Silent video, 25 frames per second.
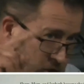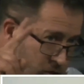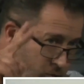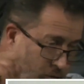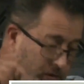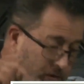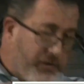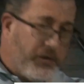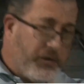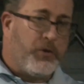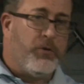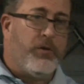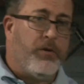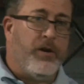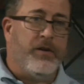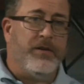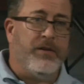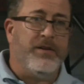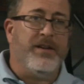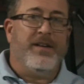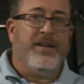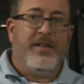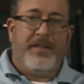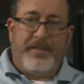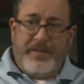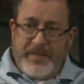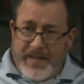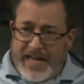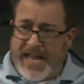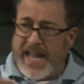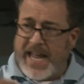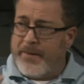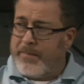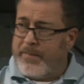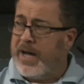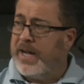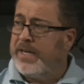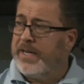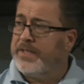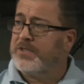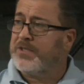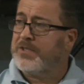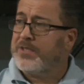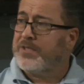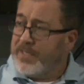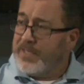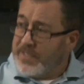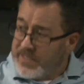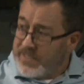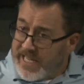quote unquote, the Hamites,
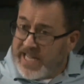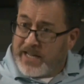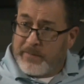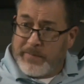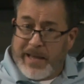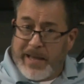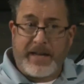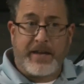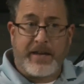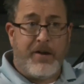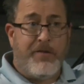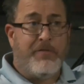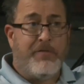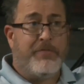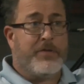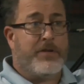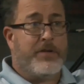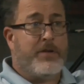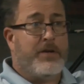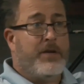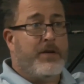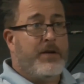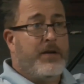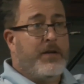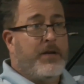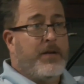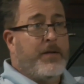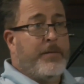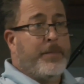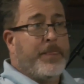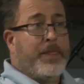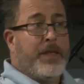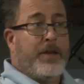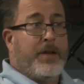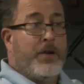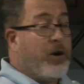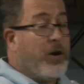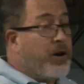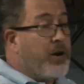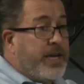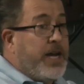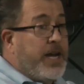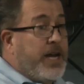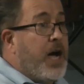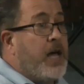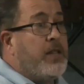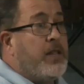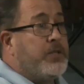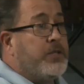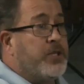take back over. And
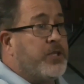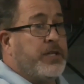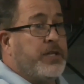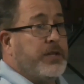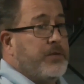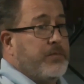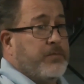archaeology